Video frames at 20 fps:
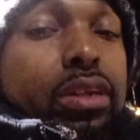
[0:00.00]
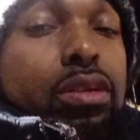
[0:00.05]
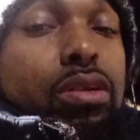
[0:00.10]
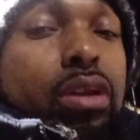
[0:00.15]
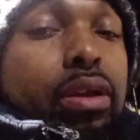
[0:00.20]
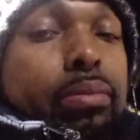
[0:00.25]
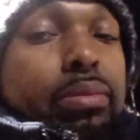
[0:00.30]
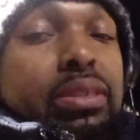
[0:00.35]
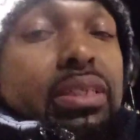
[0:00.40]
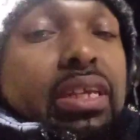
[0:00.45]
You know
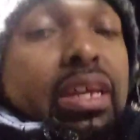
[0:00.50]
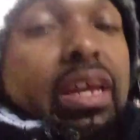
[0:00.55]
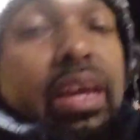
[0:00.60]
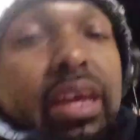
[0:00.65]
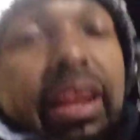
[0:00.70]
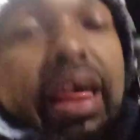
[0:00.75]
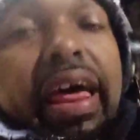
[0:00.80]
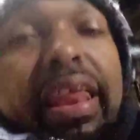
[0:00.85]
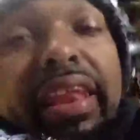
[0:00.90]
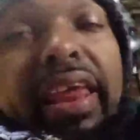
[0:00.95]
what I'm saying?
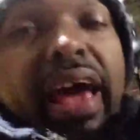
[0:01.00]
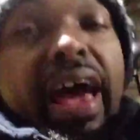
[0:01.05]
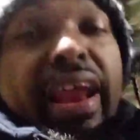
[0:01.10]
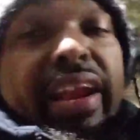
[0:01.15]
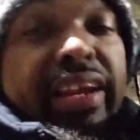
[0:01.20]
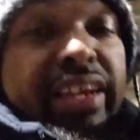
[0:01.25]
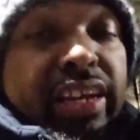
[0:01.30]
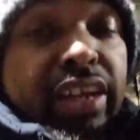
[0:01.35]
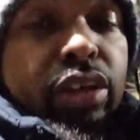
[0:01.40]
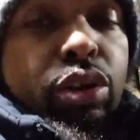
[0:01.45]
I
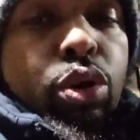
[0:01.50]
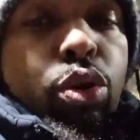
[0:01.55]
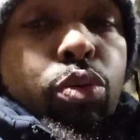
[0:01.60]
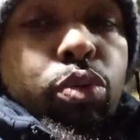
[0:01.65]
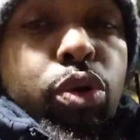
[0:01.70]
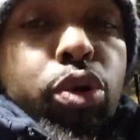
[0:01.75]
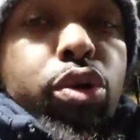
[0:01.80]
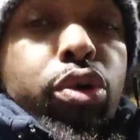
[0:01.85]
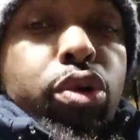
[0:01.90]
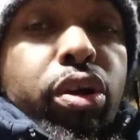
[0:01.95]
didn't get no
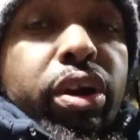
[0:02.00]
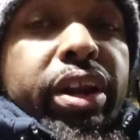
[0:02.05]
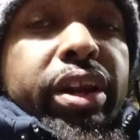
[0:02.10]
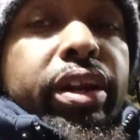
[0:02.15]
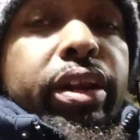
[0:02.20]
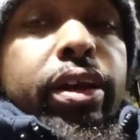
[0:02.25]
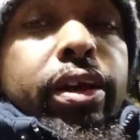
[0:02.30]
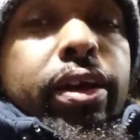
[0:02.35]
word on it.